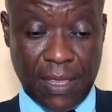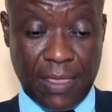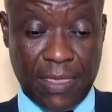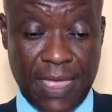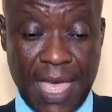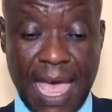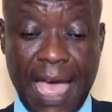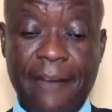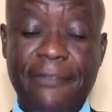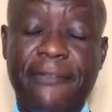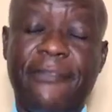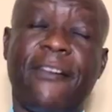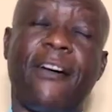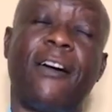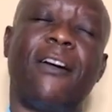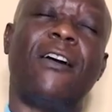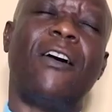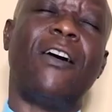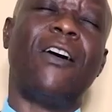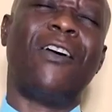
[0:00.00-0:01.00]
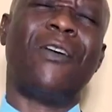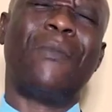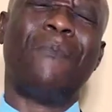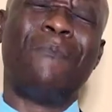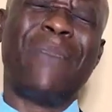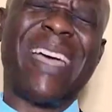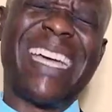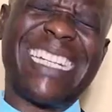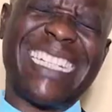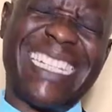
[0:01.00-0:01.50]
Therefore,
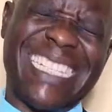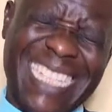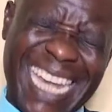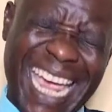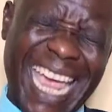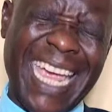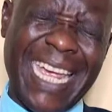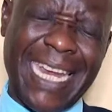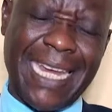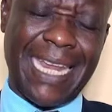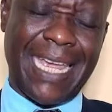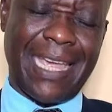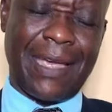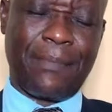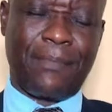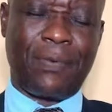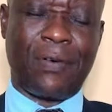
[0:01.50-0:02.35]
maintaining